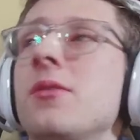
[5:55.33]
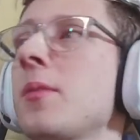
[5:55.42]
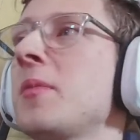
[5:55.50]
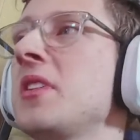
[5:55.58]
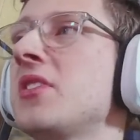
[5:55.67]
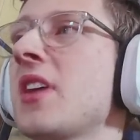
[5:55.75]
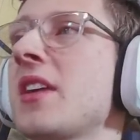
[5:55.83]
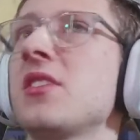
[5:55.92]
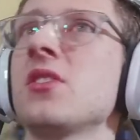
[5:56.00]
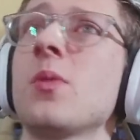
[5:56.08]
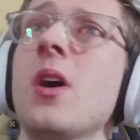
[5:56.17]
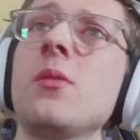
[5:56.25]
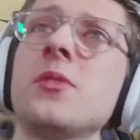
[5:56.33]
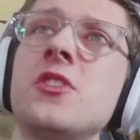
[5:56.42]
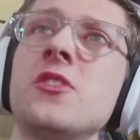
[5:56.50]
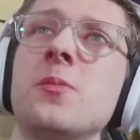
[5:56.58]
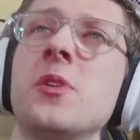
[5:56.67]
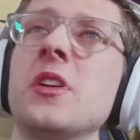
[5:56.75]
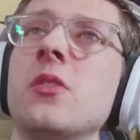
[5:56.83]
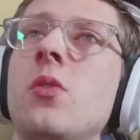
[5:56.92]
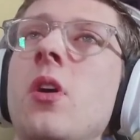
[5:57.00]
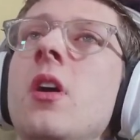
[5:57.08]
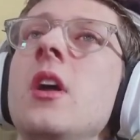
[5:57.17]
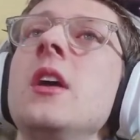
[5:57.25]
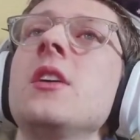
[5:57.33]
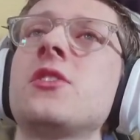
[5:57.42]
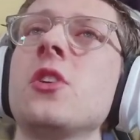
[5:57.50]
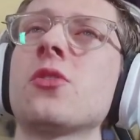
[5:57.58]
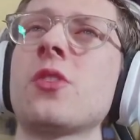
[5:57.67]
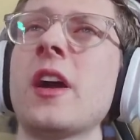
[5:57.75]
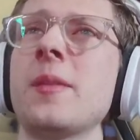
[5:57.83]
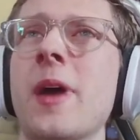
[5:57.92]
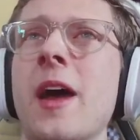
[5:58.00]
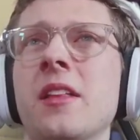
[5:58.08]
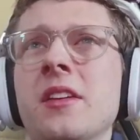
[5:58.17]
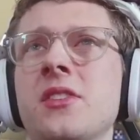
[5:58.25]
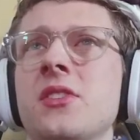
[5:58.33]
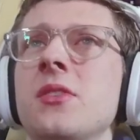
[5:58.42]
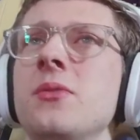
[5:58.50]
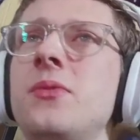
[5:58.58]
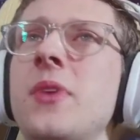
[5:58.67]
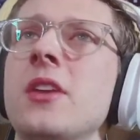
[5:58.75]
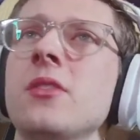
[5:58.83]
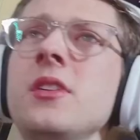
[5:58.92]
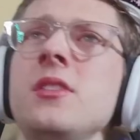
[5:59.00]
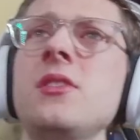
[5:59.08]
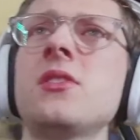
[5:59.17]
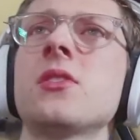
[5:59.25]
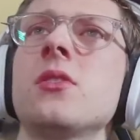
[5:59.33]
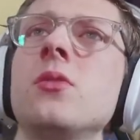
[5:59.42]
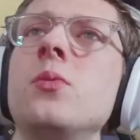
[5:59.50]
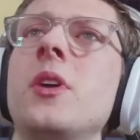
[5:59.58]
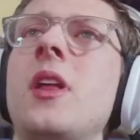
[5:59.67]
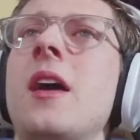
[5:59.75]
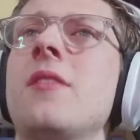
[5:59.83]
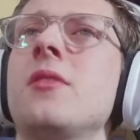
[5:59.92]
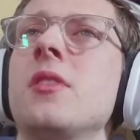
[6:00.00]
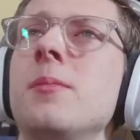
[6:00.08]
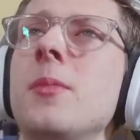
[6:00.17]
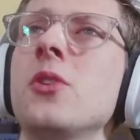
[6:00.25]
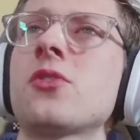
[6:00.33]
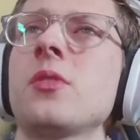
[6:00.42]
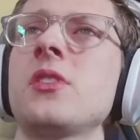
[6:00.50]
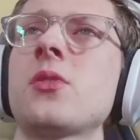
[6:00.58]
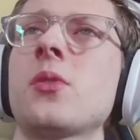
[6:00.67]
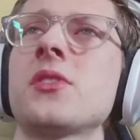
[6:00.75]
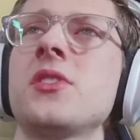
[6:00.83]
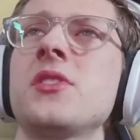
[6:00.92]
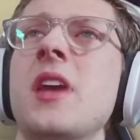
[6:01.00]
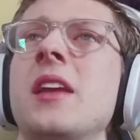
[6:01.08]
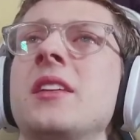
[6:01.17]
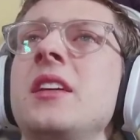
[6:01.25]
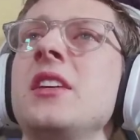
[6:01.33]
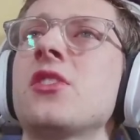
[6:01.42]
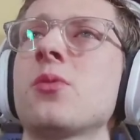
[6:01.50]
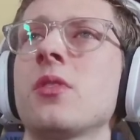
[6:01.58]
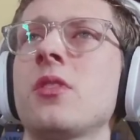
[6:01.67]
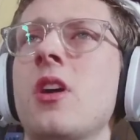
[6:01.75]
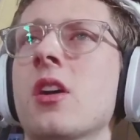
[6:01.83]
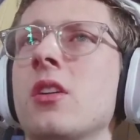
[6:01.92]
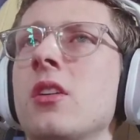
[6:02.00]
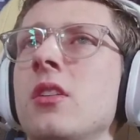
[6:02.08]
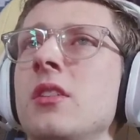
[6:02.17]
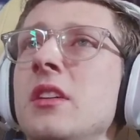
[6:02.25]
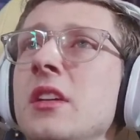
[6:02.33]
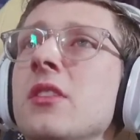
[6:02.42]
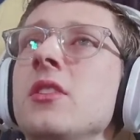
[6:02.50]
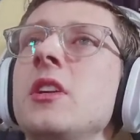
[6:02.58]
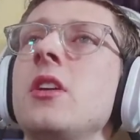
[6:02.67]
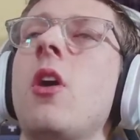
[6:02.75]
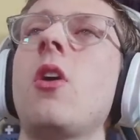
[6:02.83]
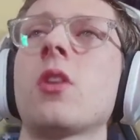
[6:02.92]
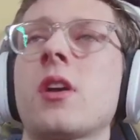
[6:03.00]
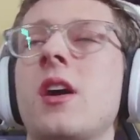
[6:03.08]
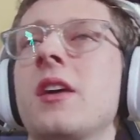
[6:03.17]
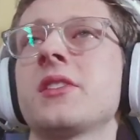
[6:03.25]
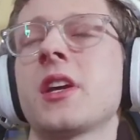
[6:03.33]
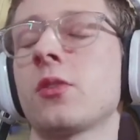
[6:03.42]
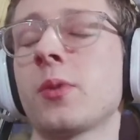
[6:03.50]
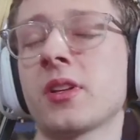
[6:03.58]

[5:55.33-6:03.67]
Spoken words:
from these sets as well, which is pretty cool. So grind balance. Veterans will have most resources and keys to unlock nearly all content